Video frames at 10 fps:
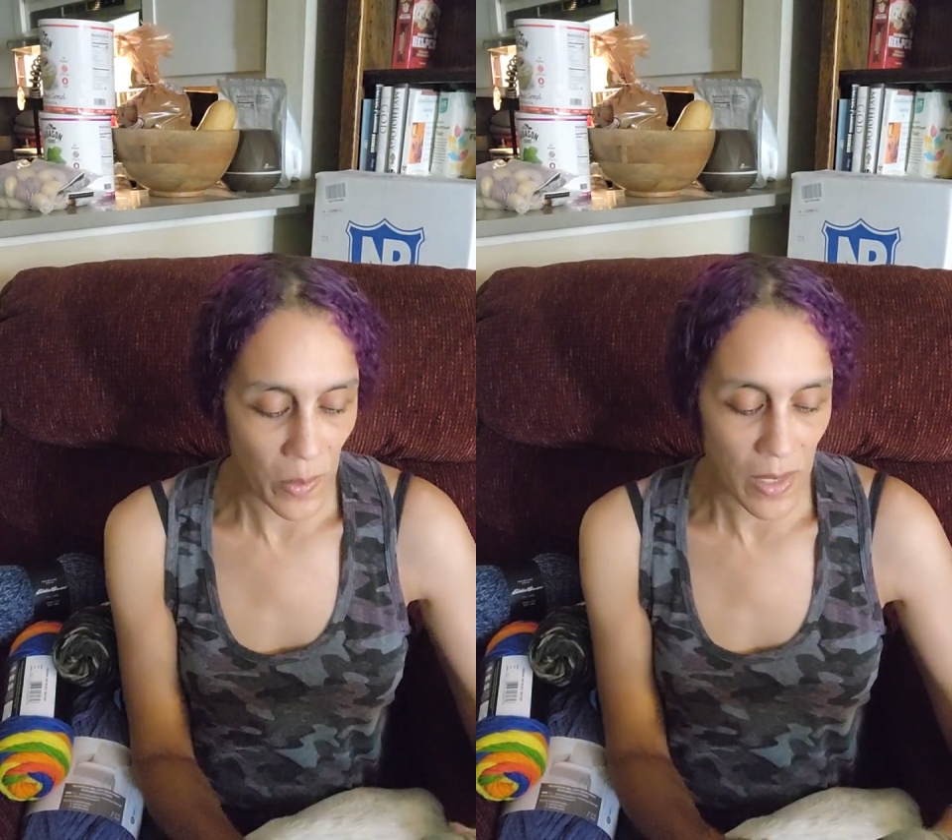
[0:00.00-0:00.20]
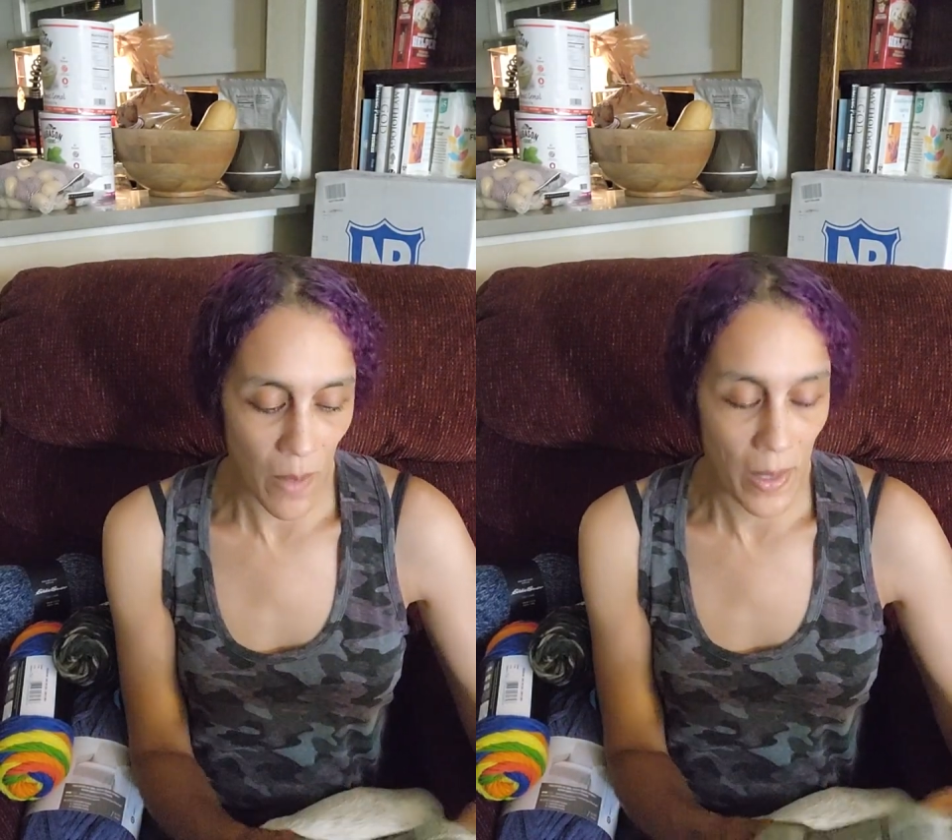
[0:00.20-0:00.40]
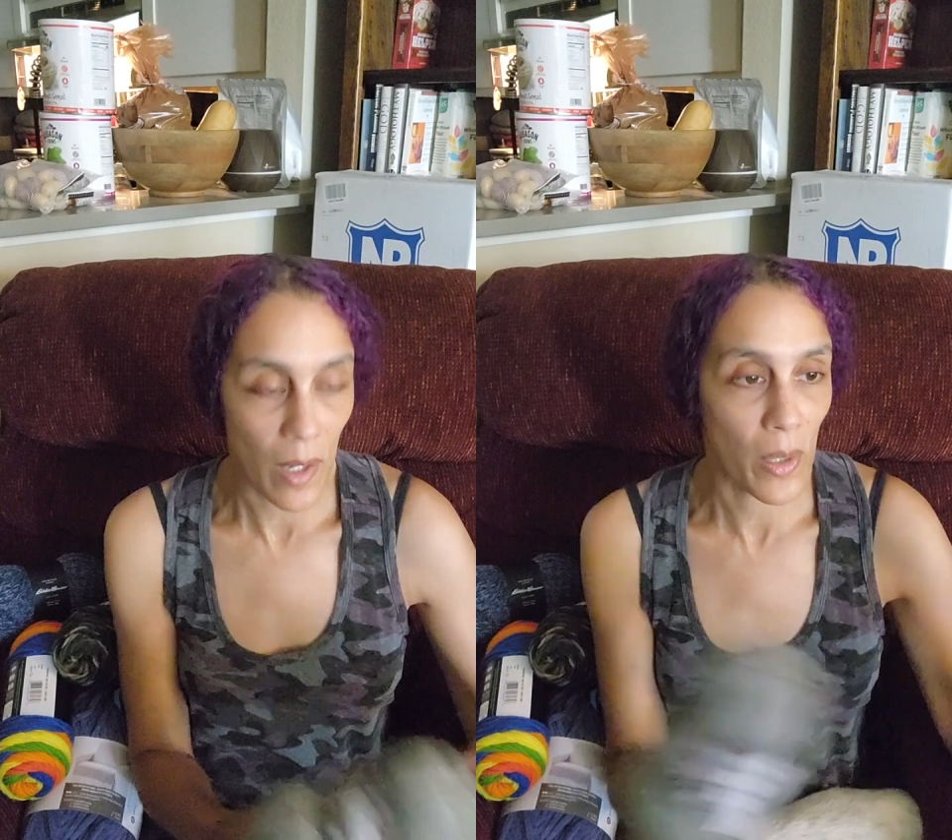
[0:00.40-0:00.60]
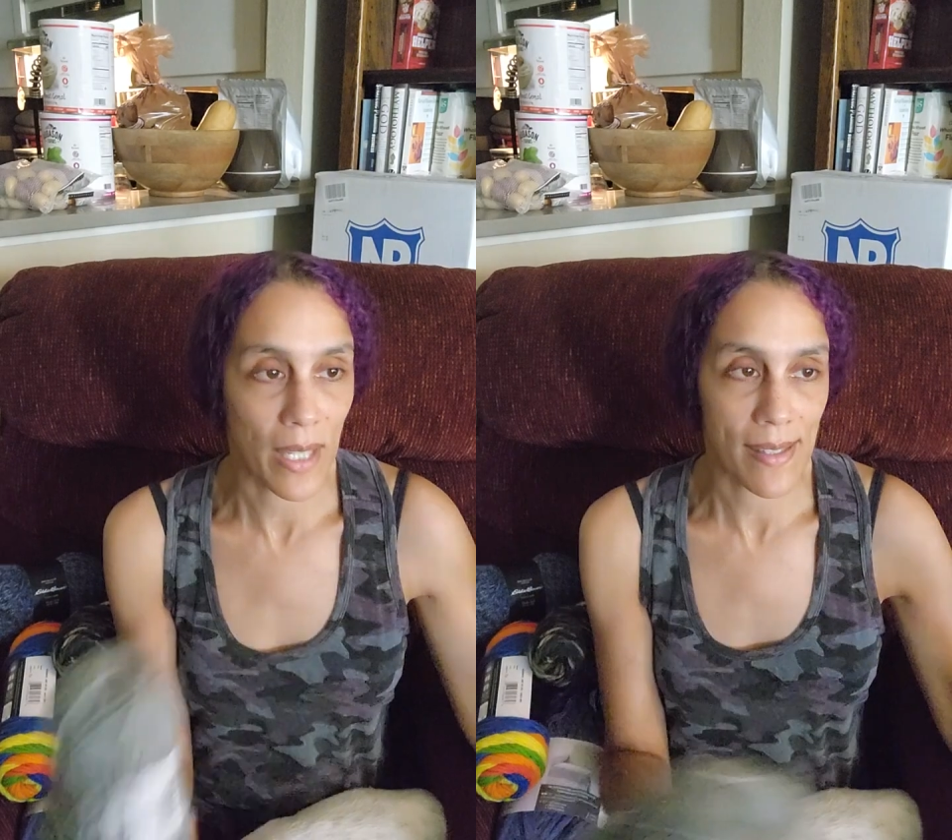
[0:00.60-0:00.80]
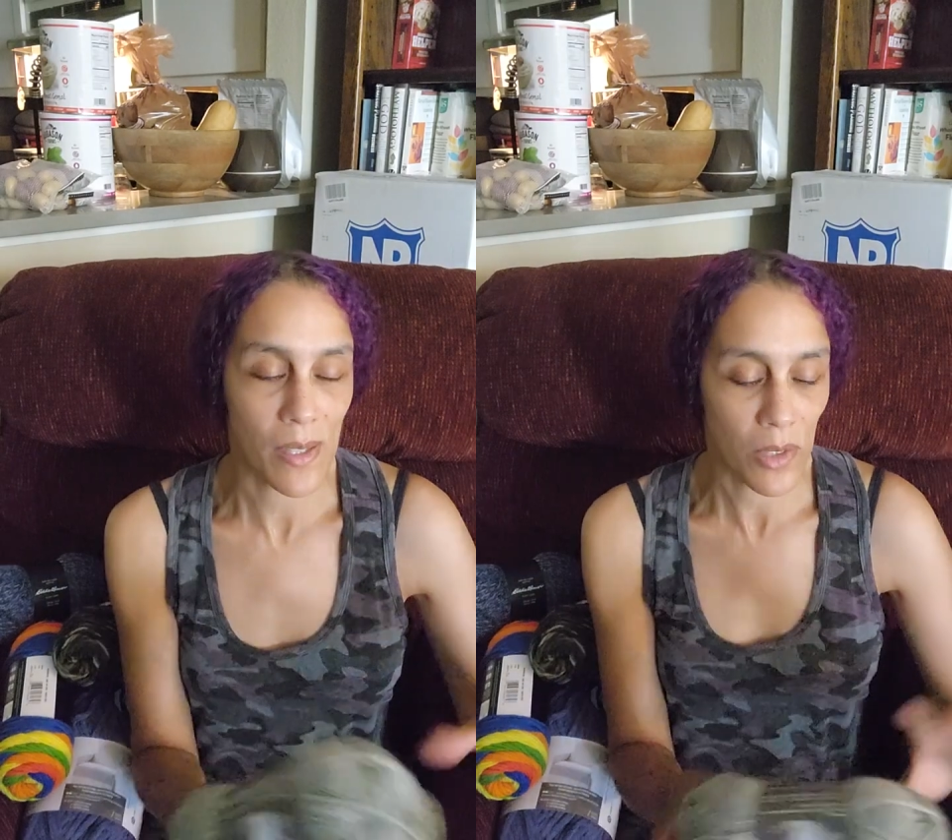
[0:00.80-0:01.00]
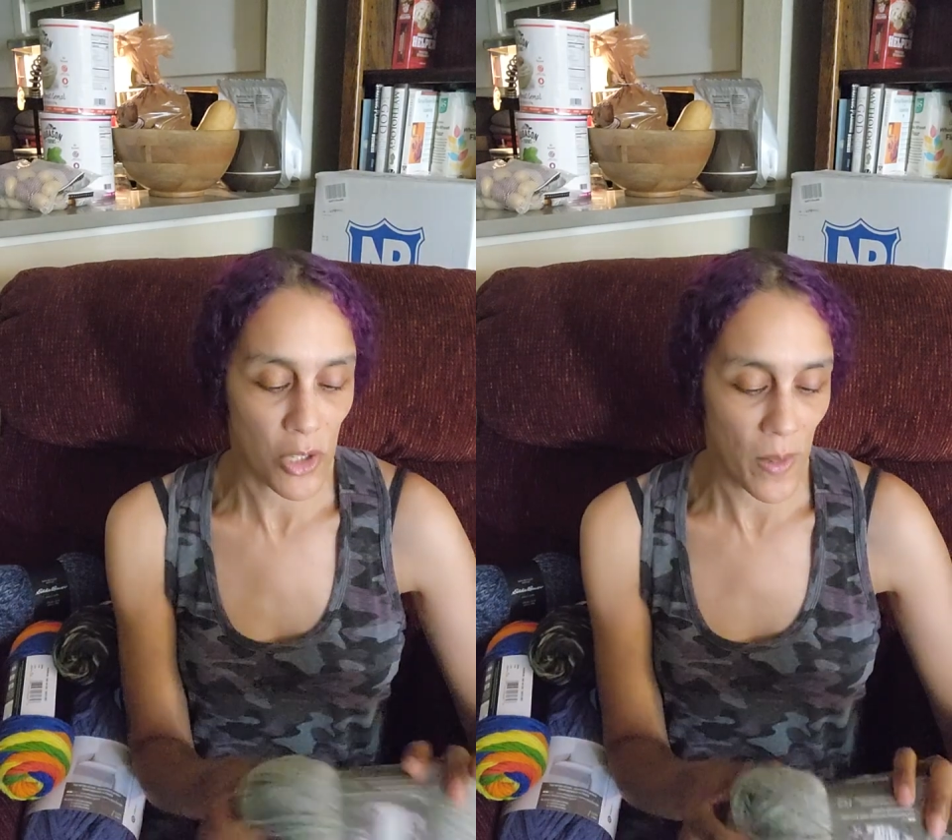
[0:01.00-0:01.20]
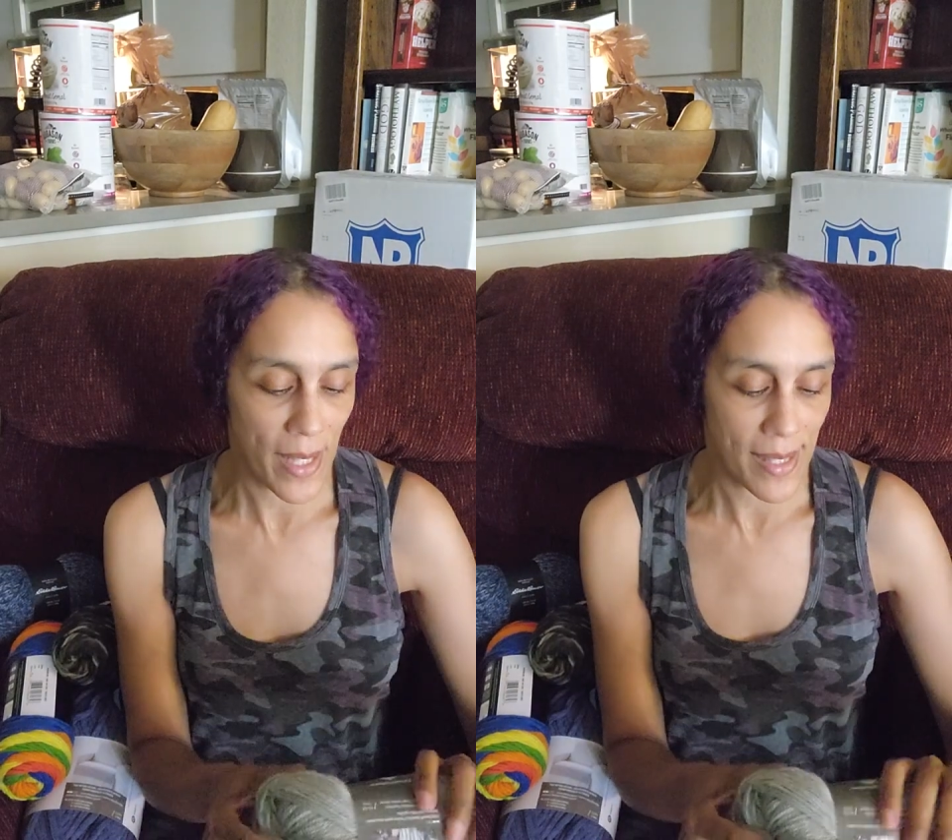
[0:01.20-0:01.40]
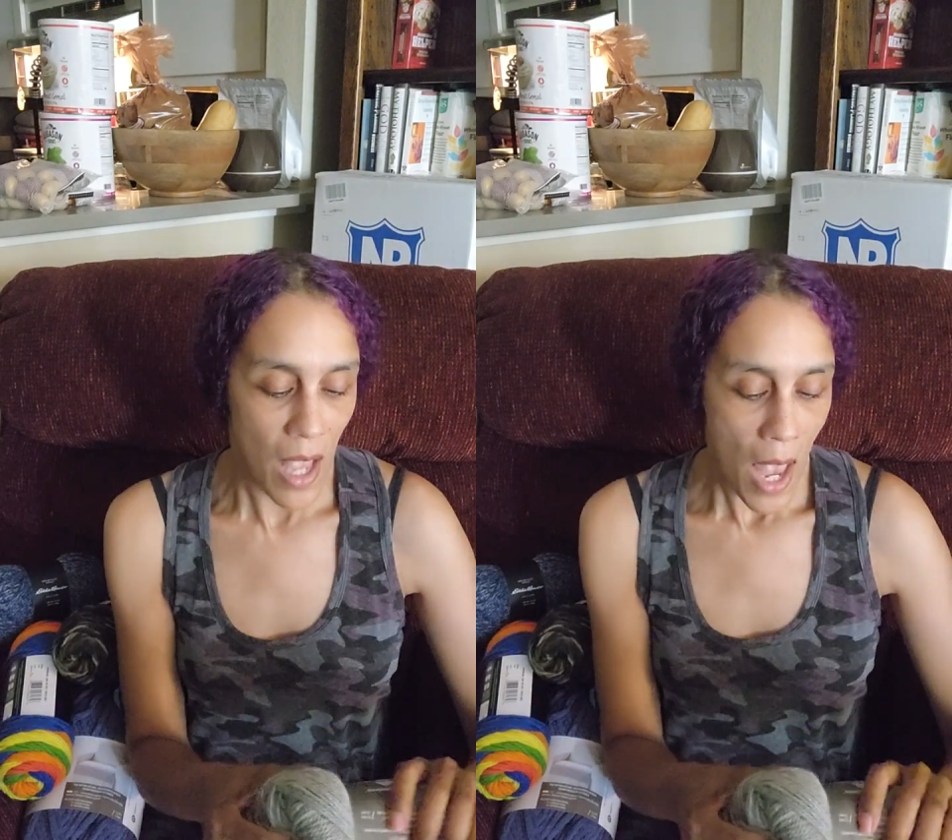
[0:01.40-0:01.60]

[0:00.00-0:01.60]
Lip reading: like, okay, let's go to Joann's.